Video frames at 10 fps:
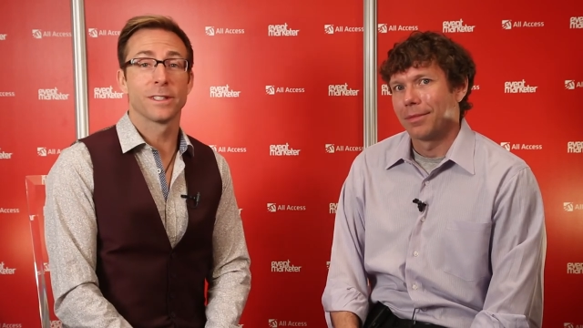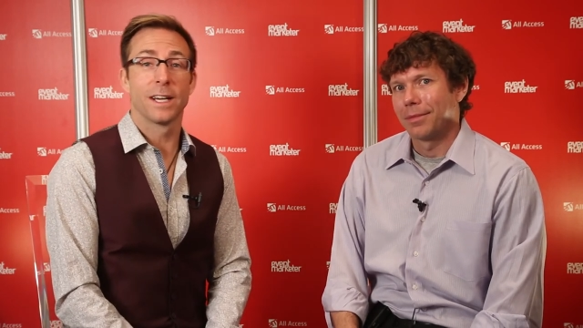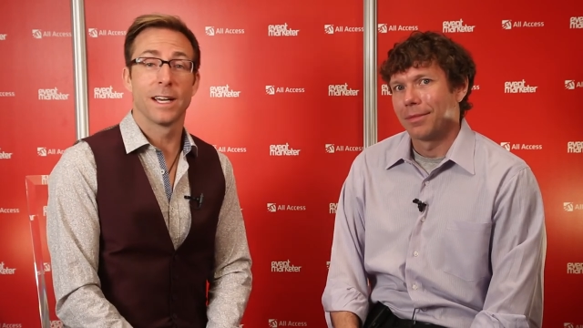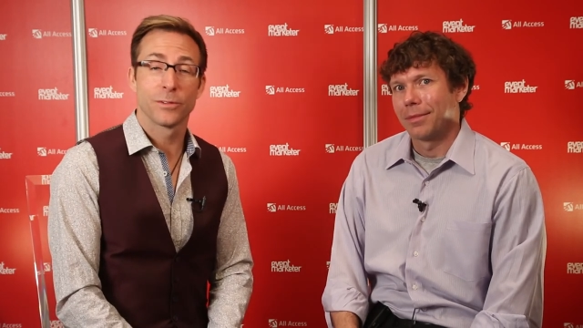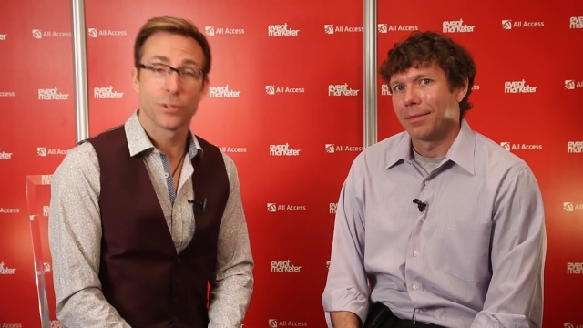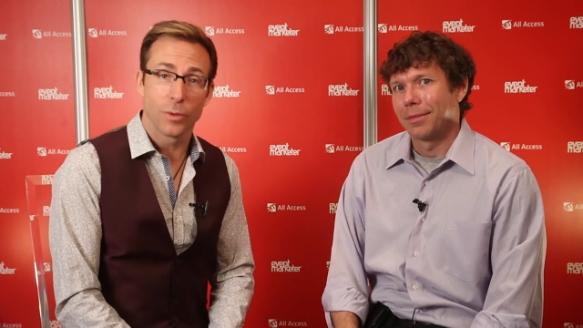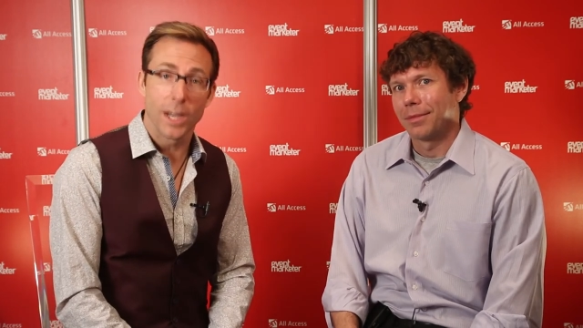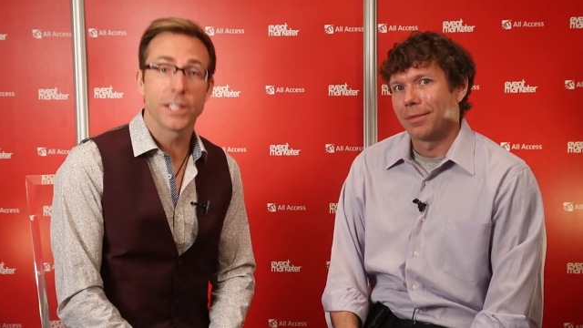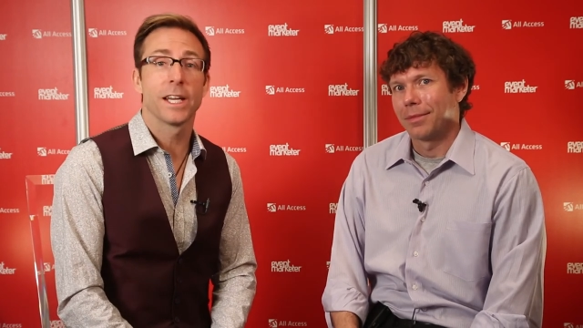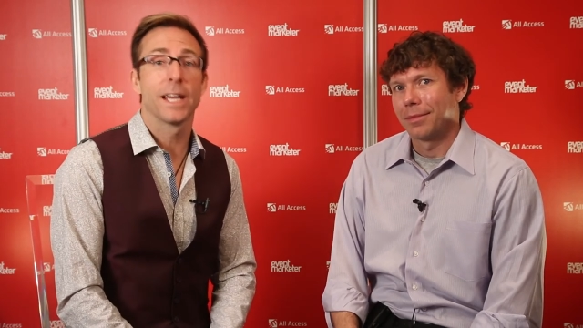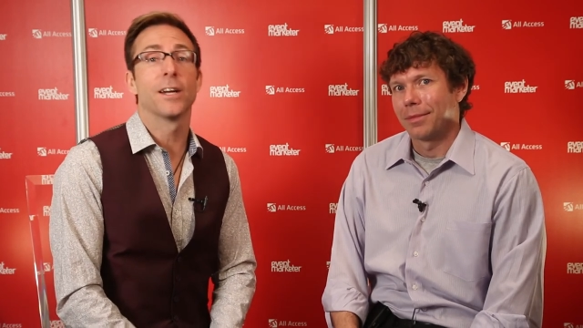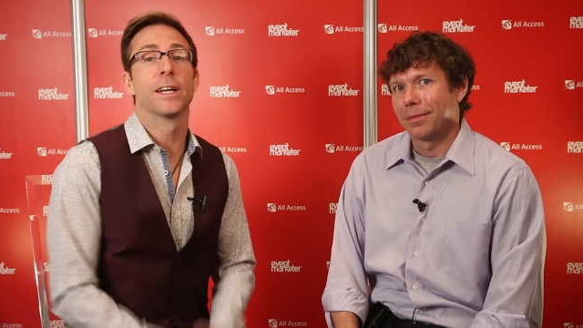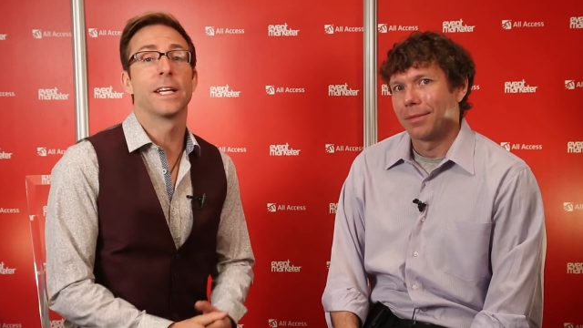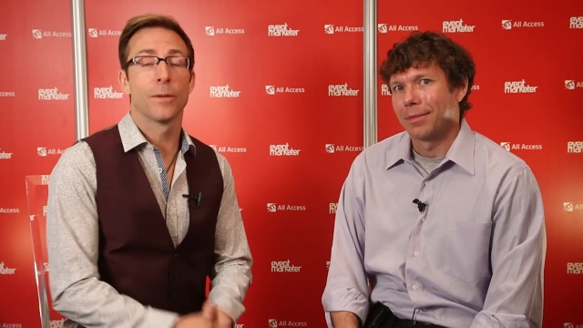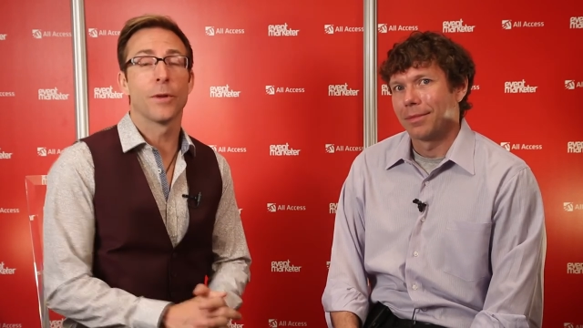Speaker 1: Uh, so watch again
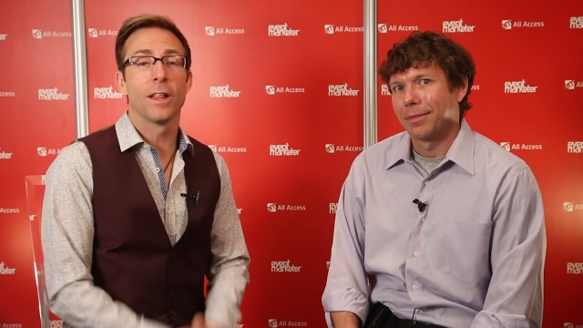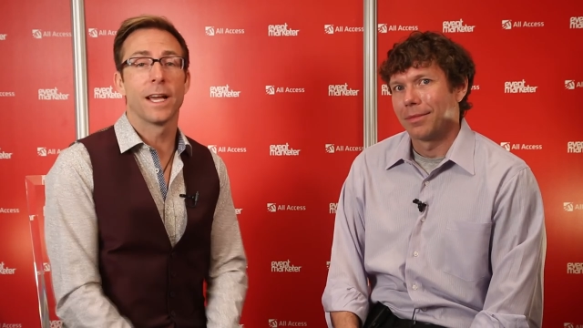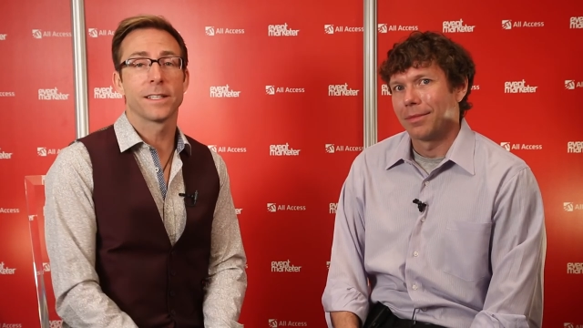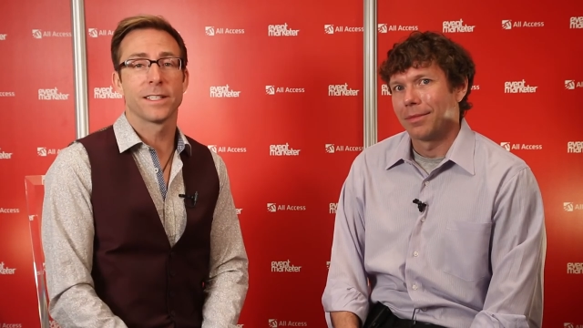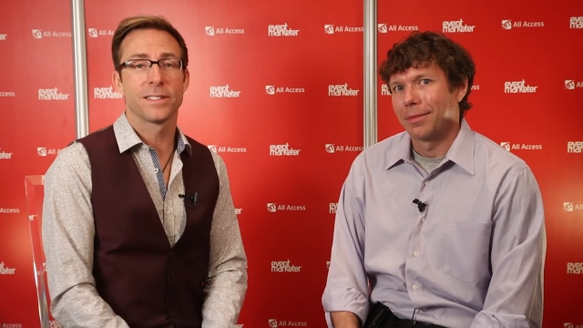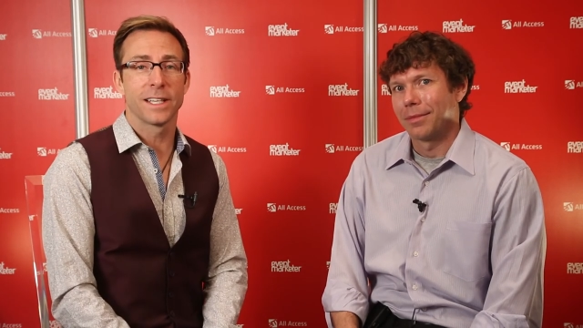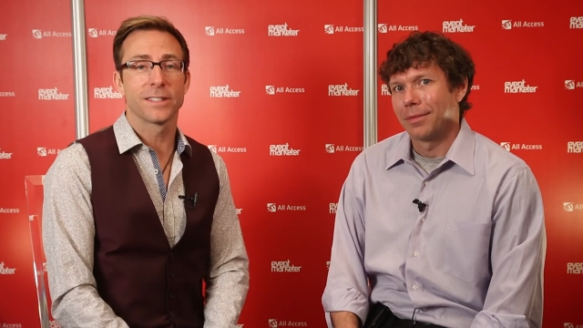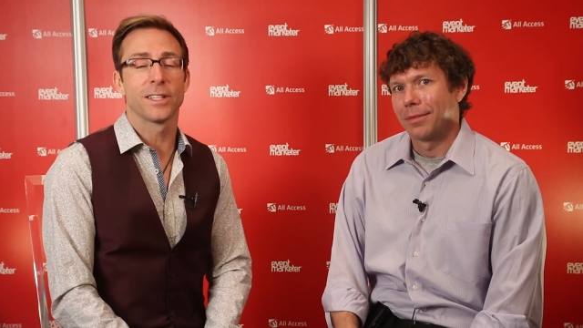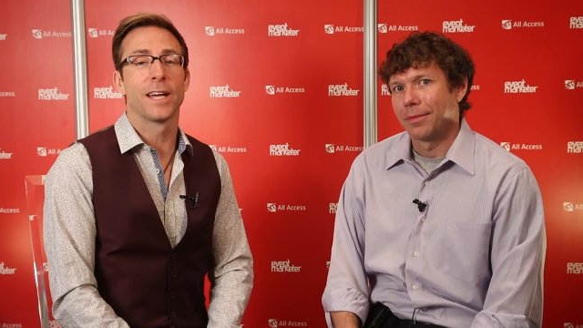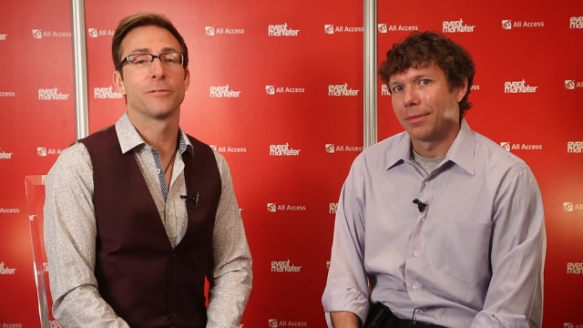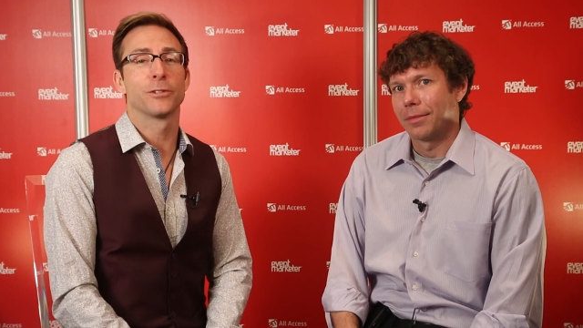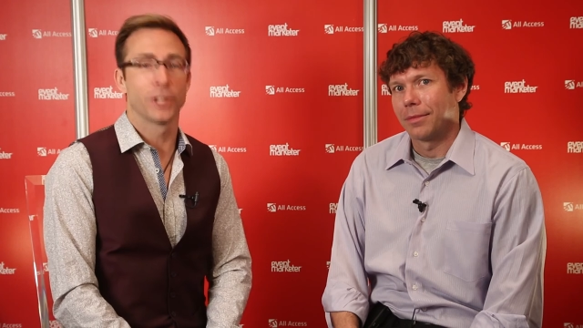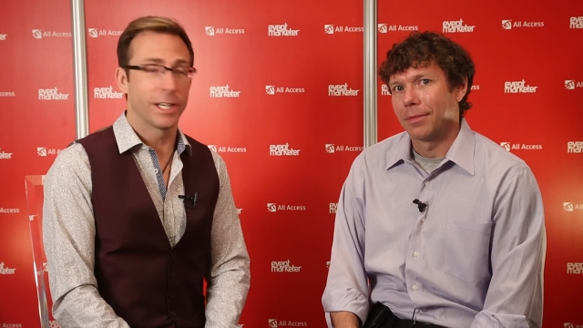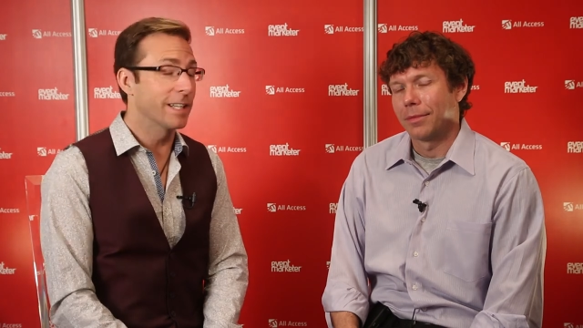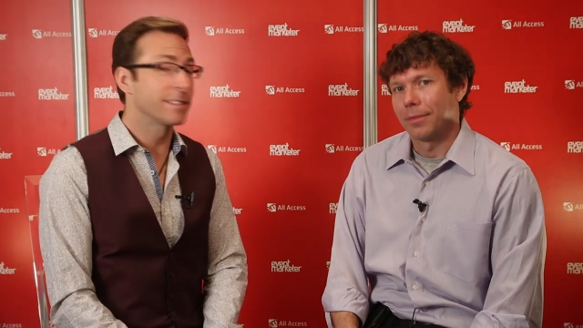on EM All Access. Thanks a lot for
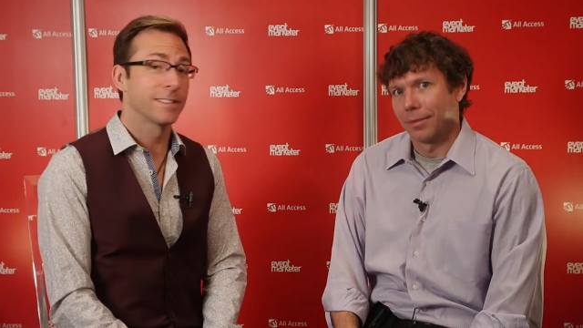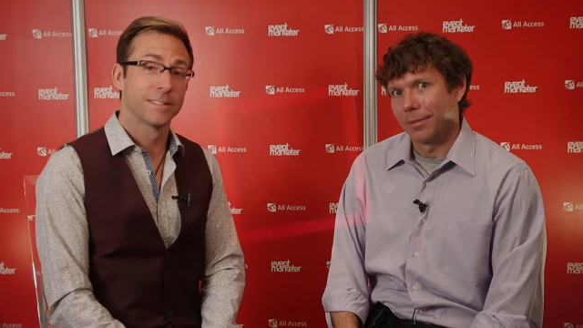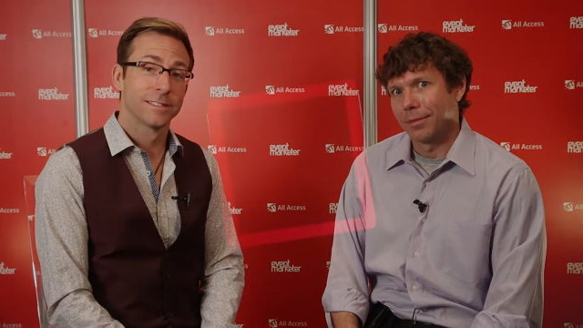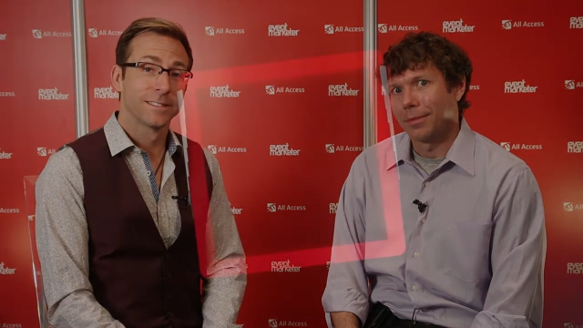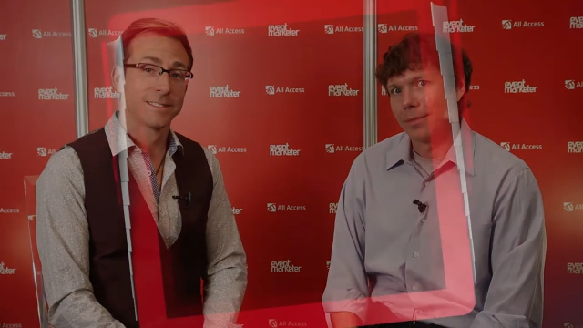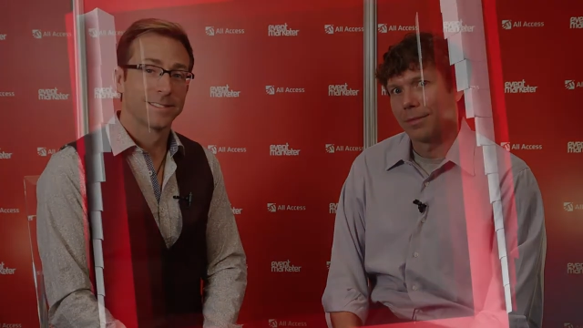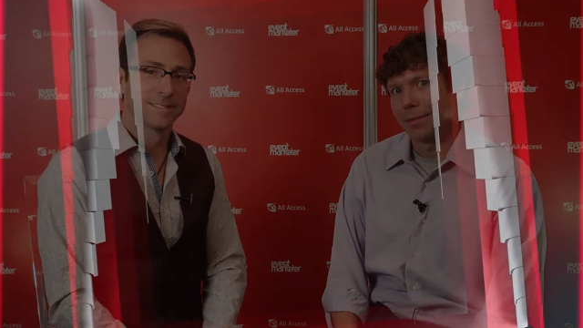joining us.